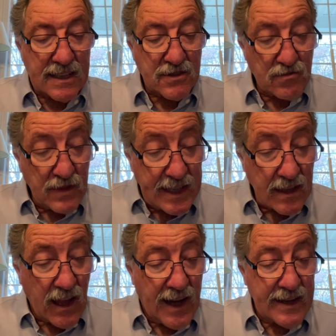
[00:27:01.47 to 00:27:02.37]
us
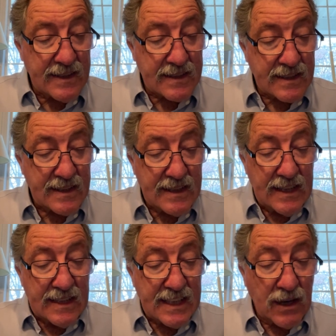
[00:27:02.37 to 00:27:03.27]
realize
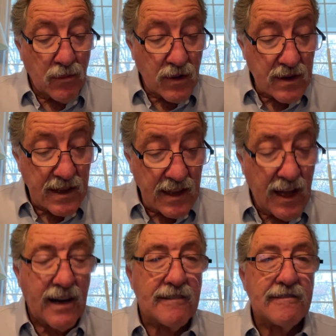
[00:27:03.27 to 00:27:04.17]
that we're
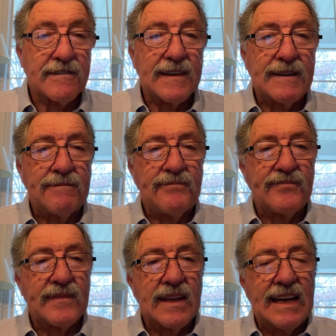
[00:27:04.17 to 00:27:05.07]
loved
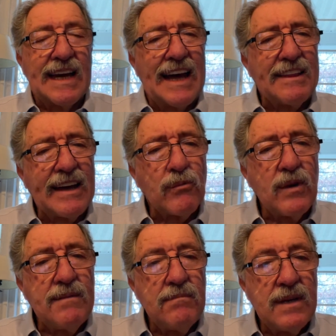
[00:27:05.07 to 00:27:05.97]
and that
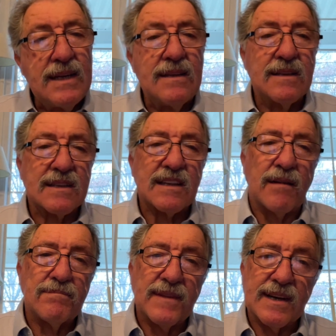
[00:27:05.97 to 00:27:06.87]
we mean
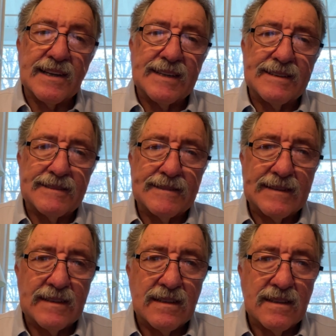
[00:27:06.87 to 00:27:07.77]
something
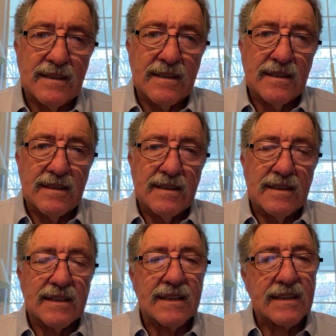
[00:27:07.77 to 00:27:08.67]

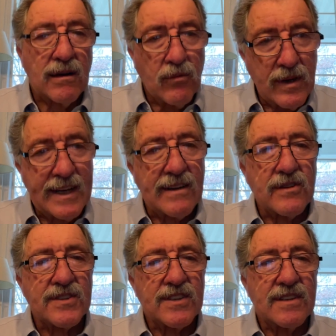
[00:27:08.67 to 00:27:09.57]
to someone
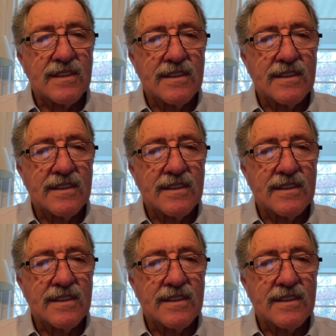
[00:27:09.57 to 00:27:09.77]
else.